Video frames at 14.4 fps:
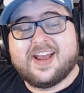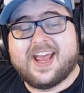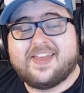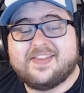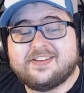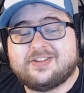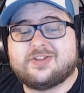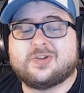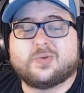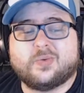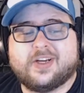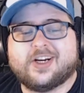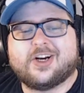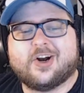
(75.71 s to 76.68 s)
and this is a
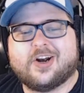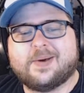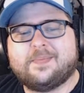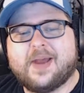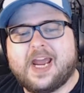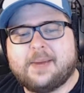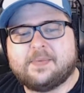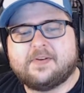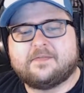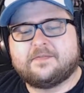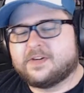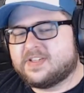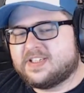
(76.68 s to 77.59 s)
reoccurring payment for